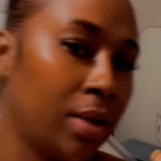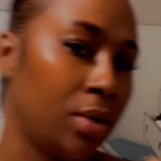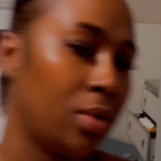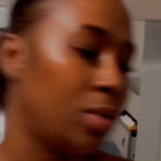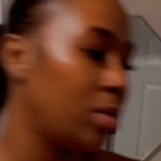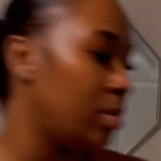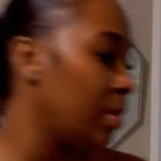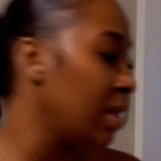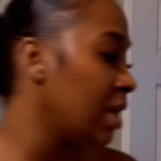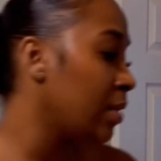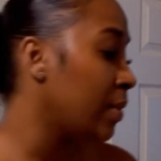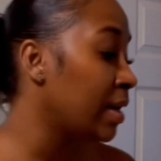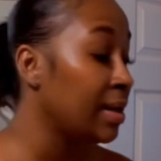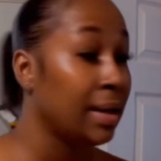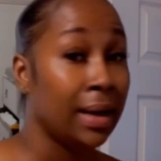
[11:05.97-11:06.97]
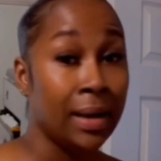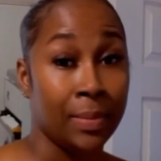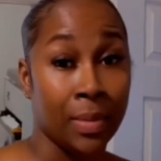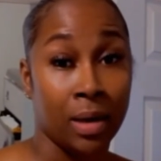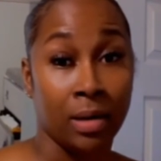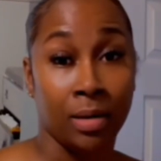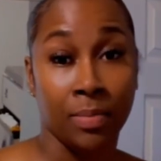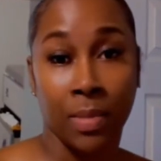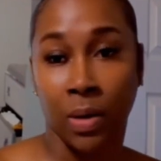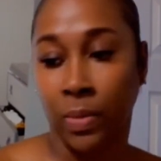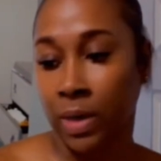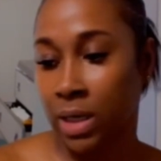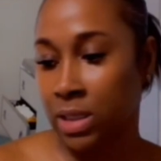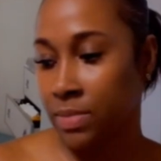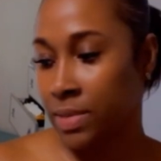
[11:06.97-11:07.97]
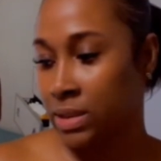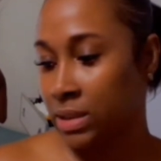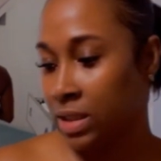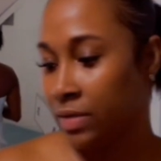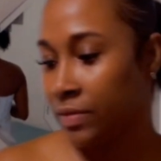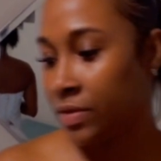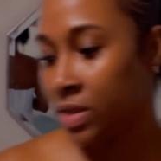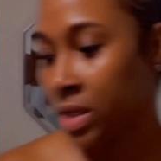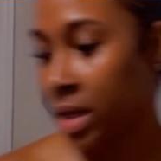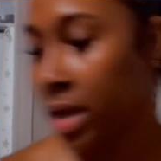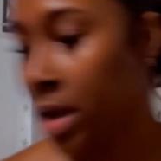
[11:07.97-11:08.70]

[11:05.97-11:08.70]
No, i mean, I wonder one dilemma. I wonder for myself, so